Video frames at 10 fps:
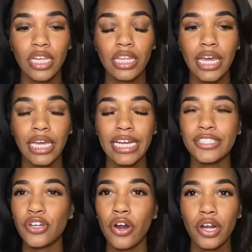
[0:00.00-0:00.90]
like a
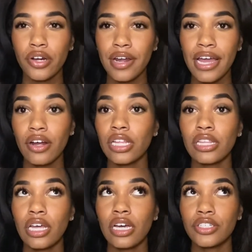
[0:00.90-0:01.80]
dark gray or
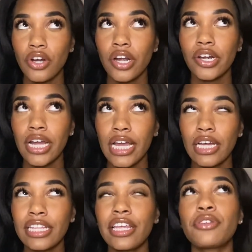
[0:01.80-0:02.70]
a dark gray. I
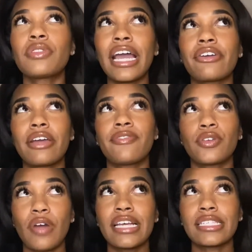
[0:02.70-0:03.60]
think they do light gray for the
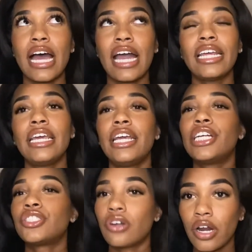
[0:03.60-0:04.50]
right side
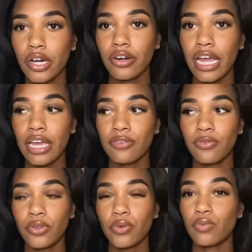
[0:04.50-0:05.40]
and dark gray
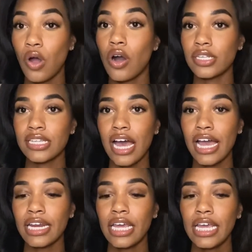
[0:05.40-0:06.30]
for the wrong side.